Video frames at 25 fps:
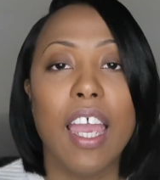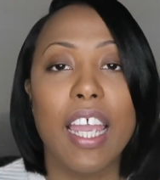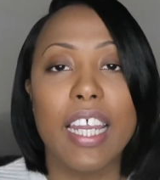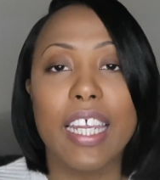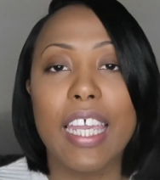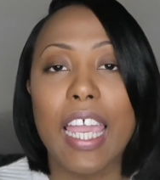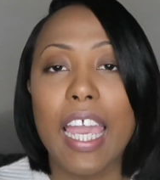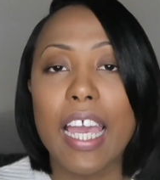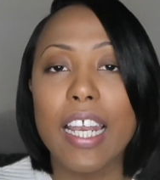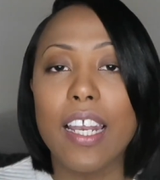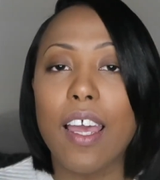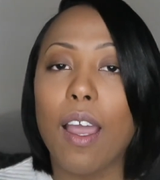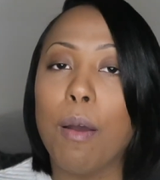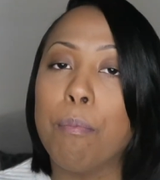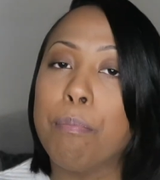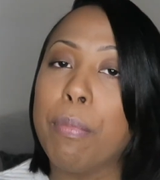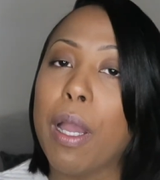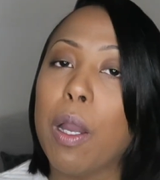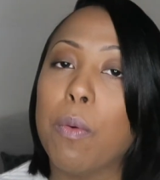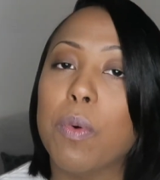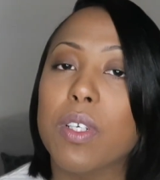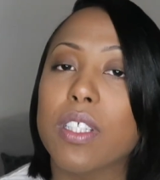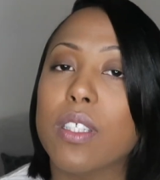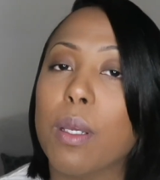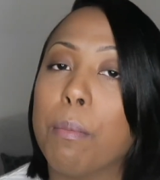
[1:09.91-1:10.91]
Again, I'm
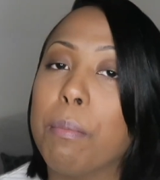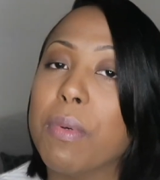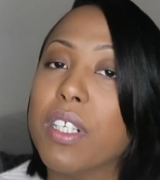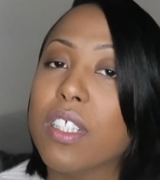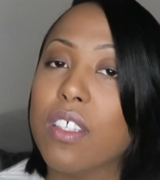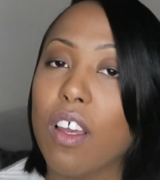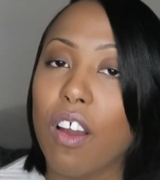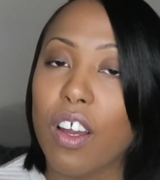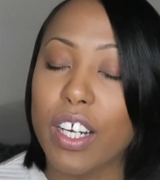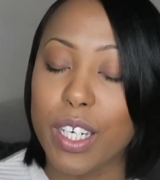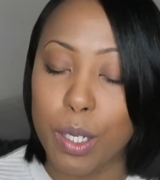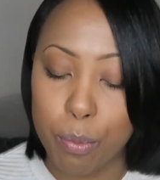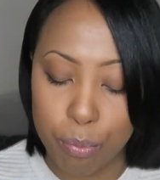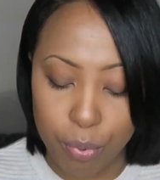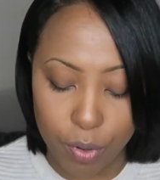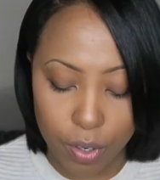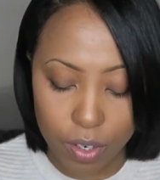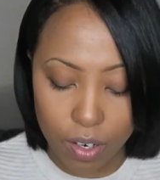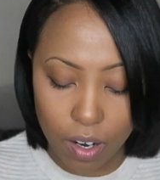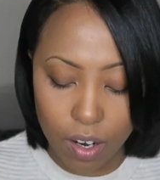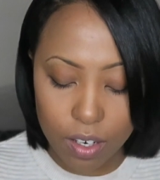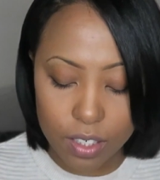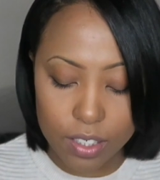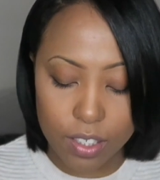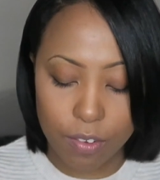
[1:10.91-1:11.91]
back with some Mizani
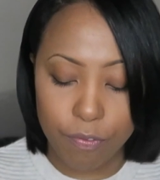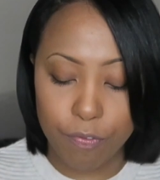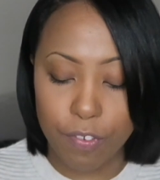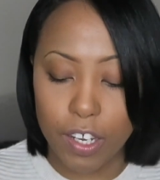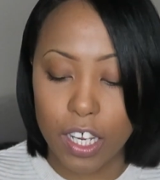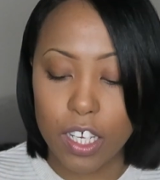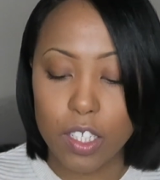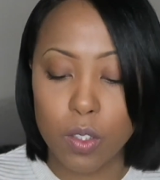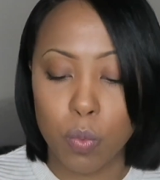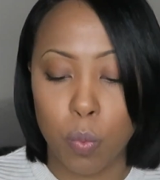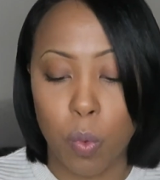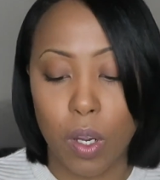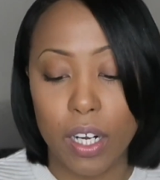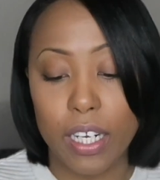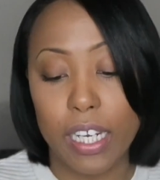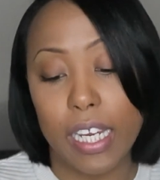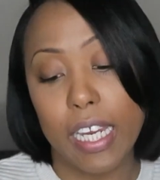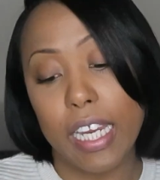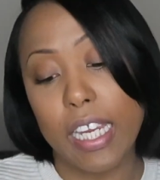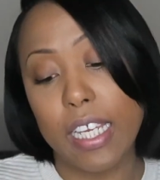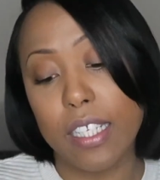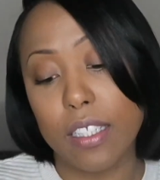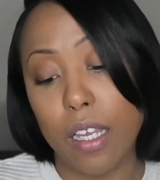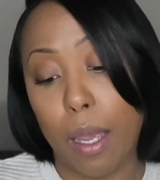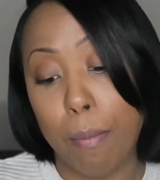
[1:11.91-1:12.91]
products. The first one
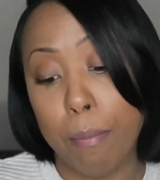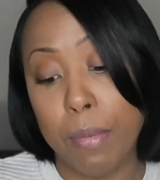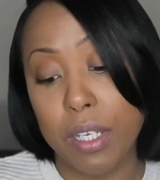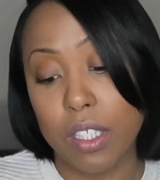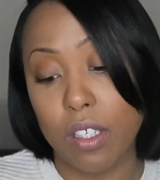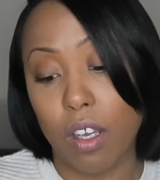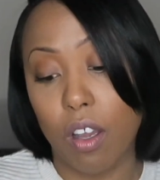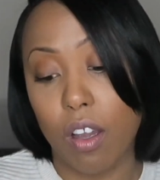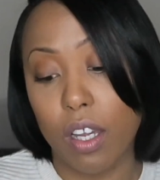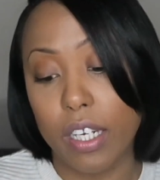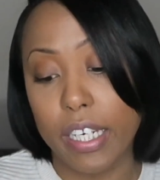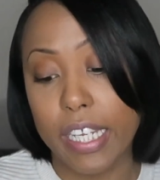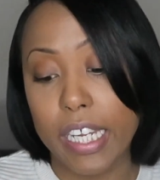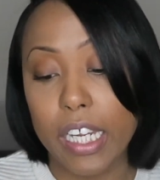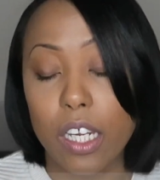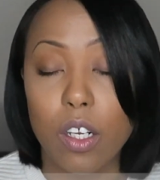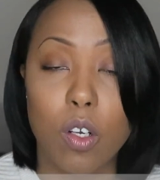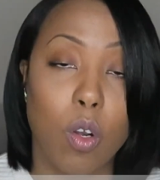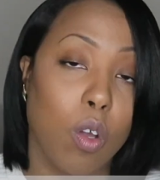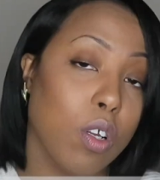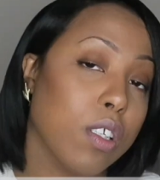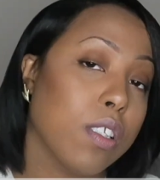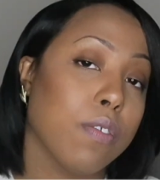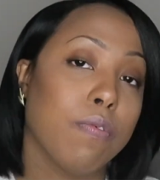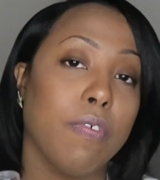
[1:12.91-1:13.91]
is
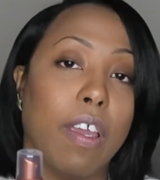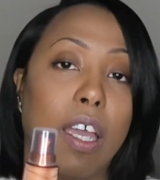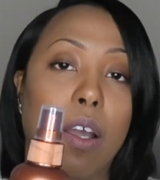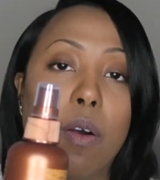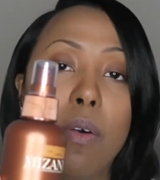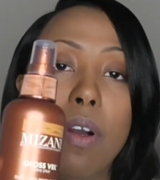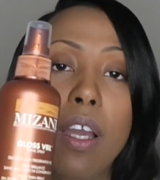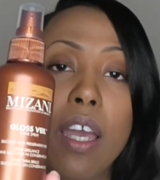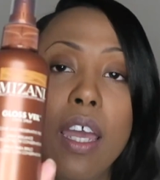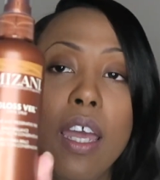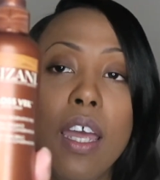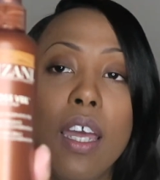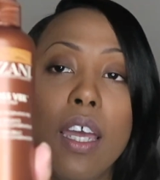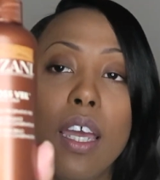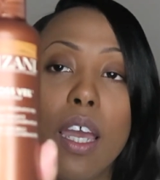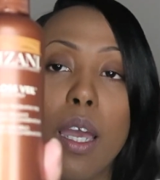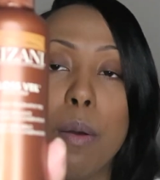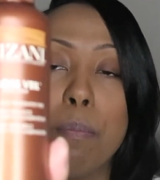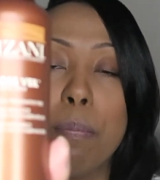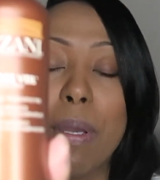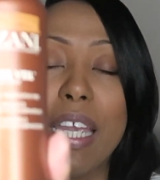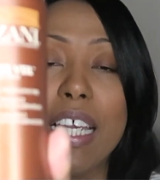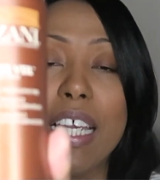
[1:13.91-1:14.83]
Mizani Gloss Veil. And